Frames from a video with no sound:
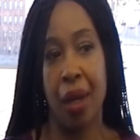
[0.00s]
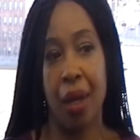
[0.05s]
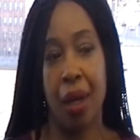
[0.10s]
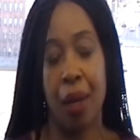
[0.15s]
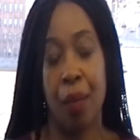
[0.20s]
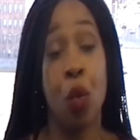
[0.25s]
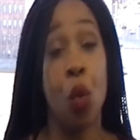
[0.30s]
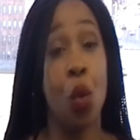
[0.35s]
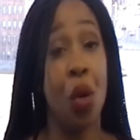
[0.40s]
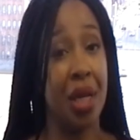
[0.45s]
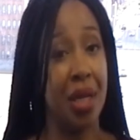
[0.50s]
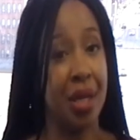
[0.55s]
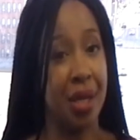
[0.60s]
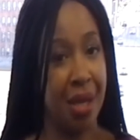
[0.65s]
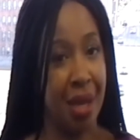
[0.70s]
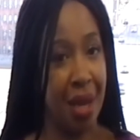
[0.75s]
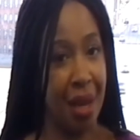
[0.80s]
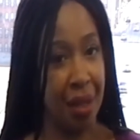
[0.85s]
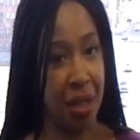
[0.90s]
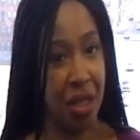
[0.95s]
more
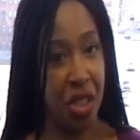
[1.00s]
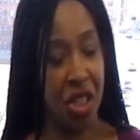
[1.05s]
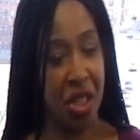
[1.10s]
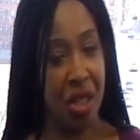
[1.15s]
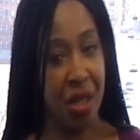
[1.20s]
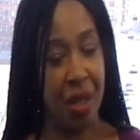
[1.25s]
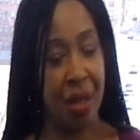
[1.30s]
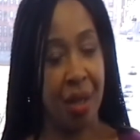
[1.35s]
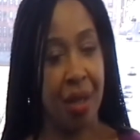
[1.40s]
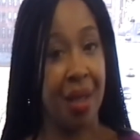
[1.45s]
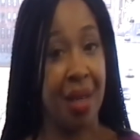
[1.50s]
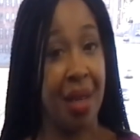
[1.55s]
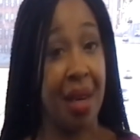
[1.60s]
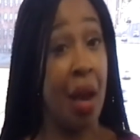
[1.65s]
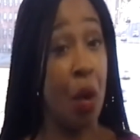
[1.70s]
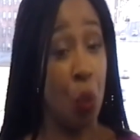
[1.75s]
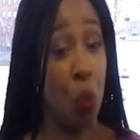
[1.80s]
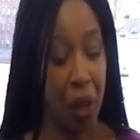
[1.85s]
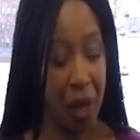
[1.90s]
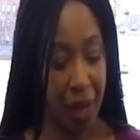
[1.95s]
intelligent than I
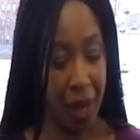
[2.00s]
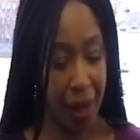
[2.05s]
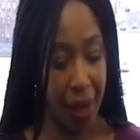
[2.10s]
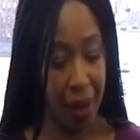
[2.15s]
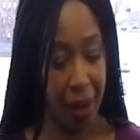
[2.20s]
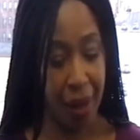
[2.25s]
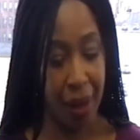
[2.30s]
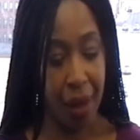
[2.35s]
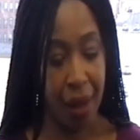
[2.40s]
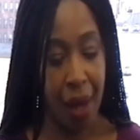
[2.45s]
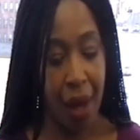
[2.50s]
went in.